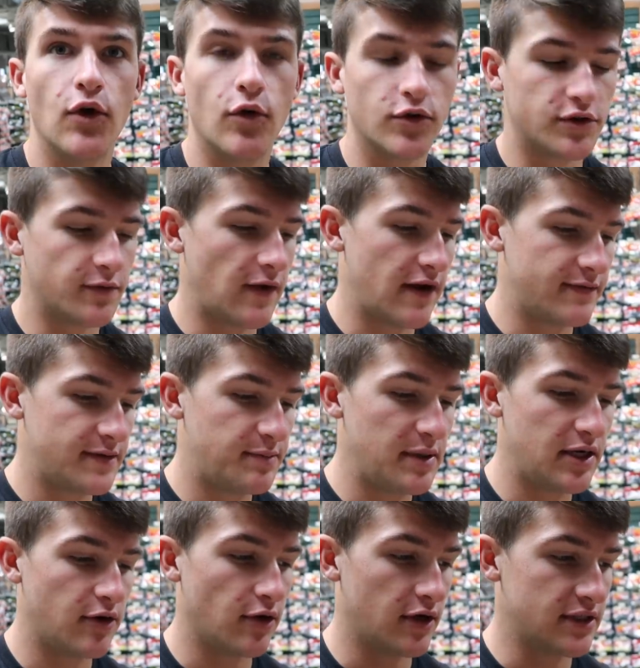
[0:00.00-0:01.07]
of the Ultra Vibe
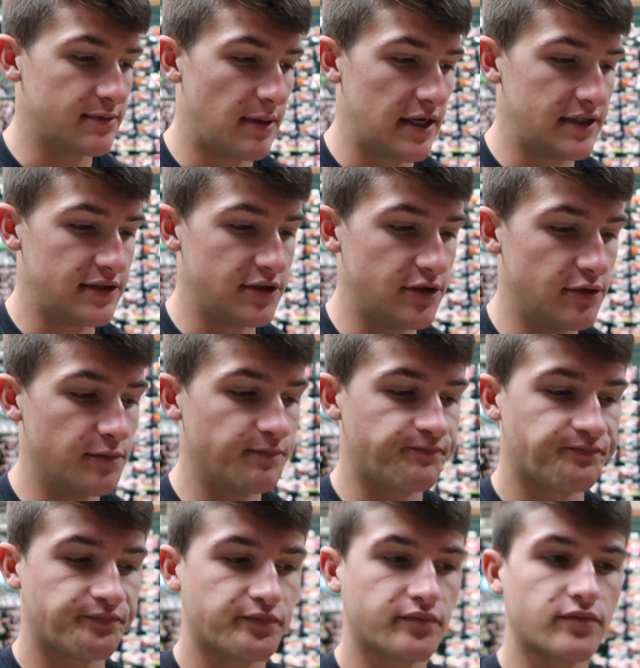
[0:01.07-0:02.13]
Speed Crawls by Zoom.
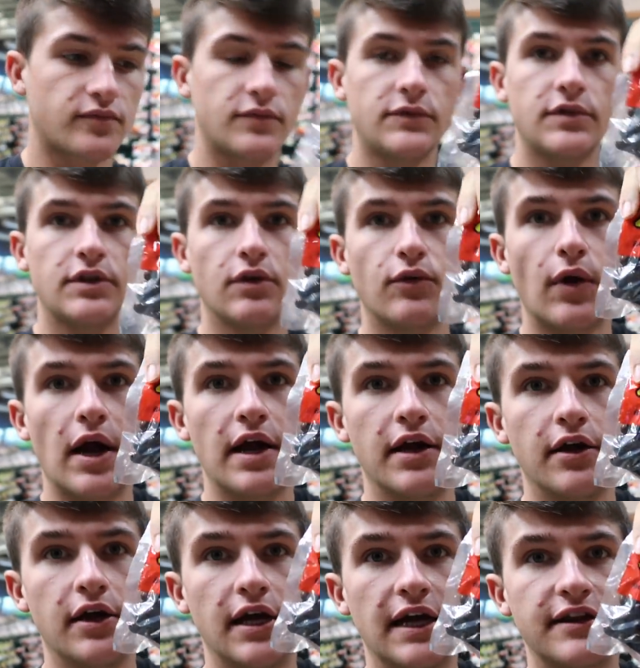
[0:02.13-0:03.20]
Right
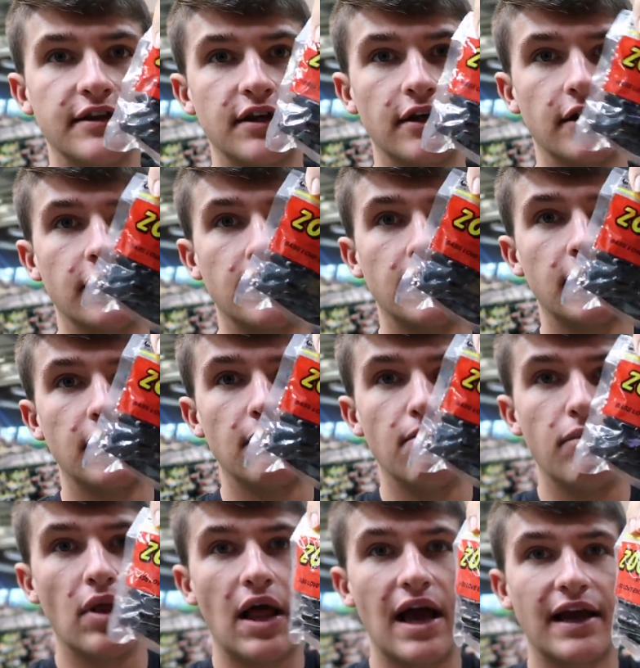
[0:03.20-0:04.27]
here, you got the
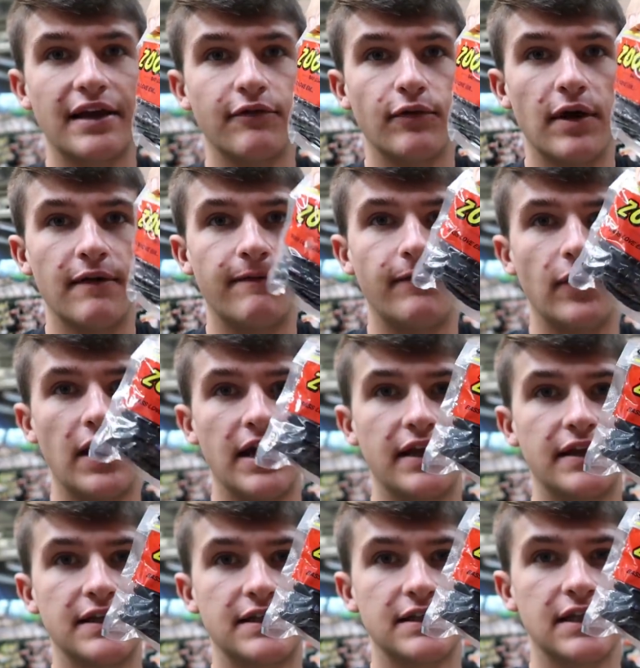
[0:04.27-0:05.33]
black and red
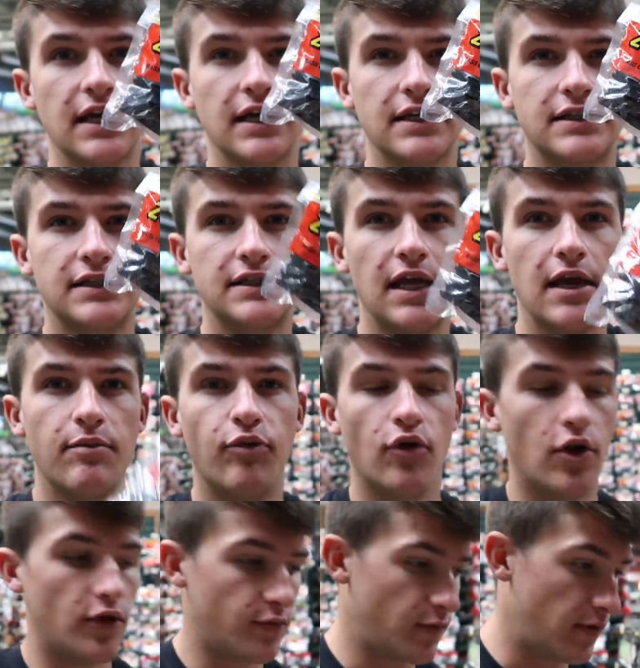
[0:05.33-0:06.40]
flake. This is like a staple
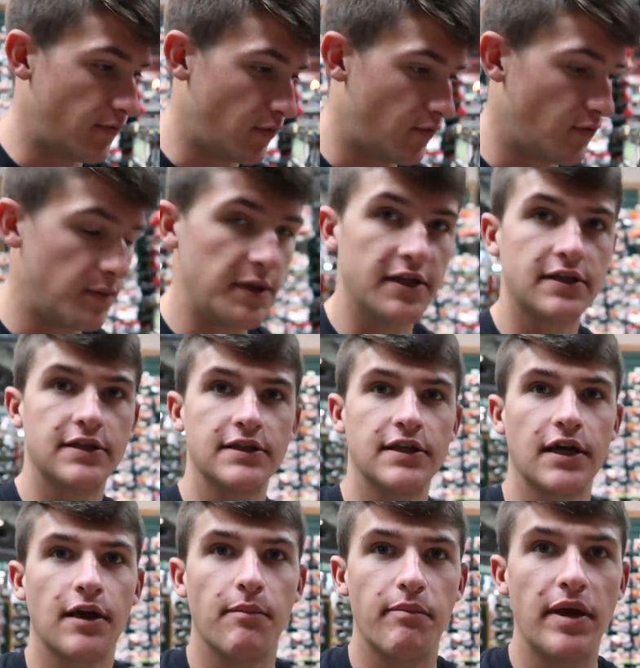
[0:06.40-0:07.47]
on the river for me. This is
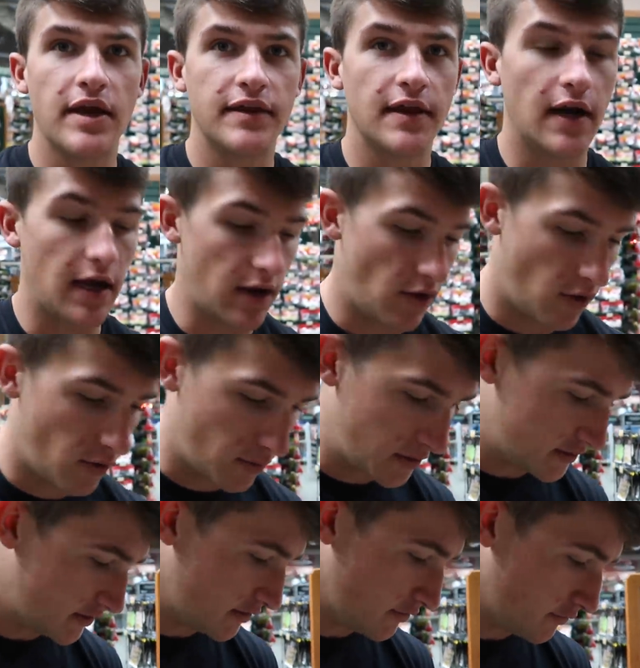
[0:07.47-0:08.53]
like a bait that I
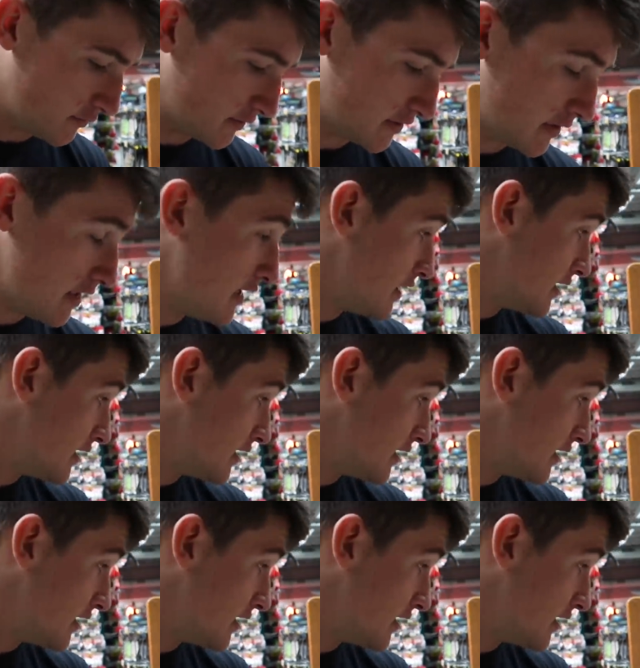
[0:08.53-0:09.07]
always use.